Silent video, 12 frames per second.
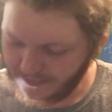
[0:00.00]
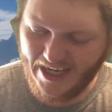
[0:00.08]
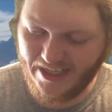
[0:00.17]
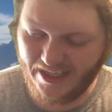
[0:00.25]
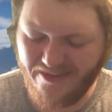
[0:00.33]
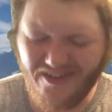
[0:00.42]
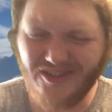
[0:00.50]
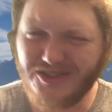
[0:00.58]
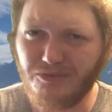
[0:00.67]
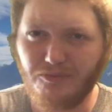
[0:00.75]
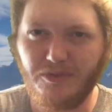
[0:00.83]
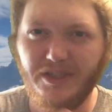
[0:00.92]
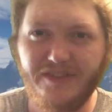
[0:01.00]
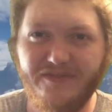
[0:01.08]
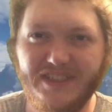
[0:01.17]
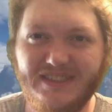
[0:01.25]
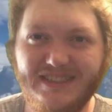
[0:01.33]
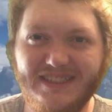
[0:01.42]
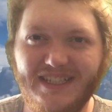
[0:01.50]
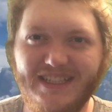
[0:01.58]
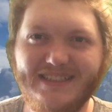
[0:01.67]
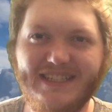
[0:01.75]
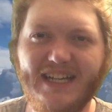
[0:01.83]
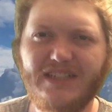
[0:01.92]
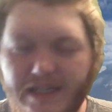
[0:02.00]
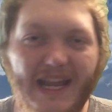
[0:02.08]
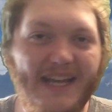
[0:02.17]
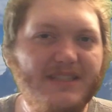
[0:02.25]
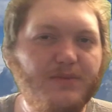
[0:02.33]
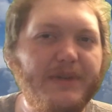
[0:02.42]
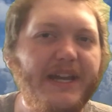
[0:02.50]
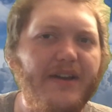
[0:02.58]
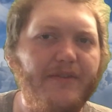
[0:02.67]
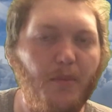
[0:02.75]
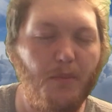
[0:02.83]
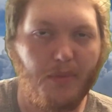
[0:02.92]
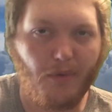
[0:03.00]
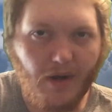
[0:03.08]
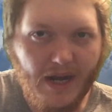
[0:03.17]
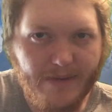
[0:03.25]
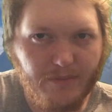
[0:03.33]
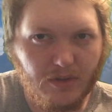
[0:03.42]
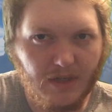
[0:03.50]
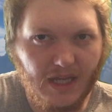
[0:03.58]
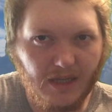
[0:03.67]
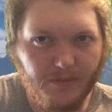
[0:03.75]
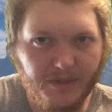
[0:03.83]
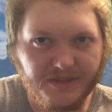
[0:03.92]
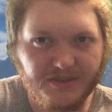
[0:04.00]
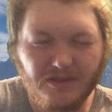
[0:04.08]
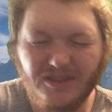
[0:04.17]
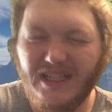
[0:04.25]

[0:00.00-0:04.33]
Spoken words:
And it also really fits into this deck. Next we have a Bramble Elemental.